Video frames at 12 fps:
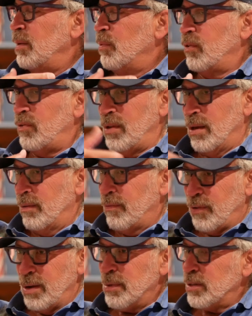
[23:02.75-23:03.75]
was
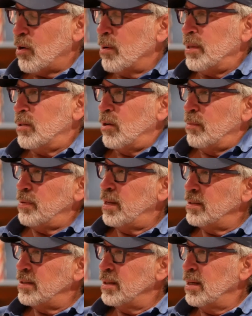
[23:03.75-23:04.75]
Freeman's Army
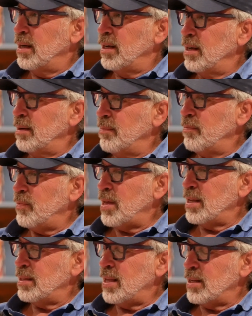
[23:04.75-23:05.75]
Surplus. Yeah.
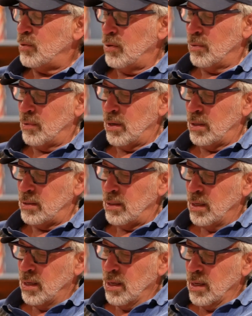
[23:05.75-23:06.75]
That's who it was.
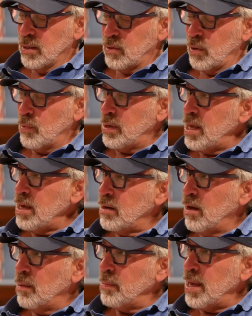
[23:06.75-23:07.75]
So when he
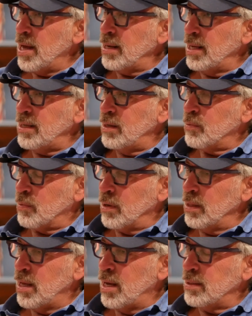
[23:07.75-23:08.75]
called me out, I didn't
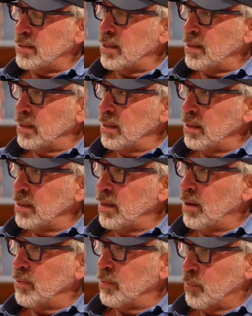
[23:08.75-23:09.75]
realize that
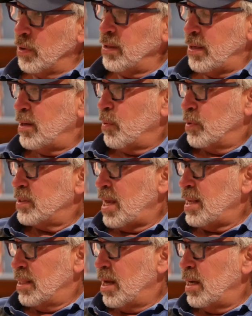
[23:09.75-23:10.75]
really there was a
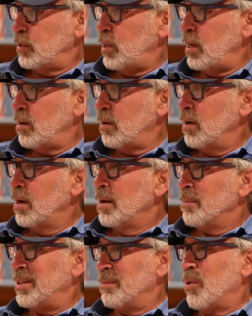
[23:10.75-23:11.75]
lodge here.
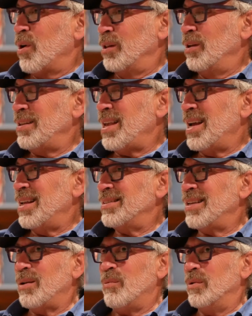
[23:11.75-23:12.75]
But the more I looked at it, it's
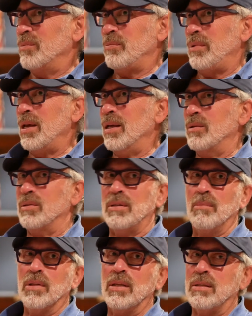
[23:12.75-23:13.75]
like, well, yeah, there's
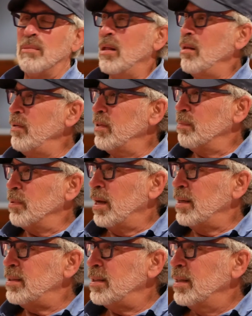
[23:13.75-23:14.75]
symbolism all over the place.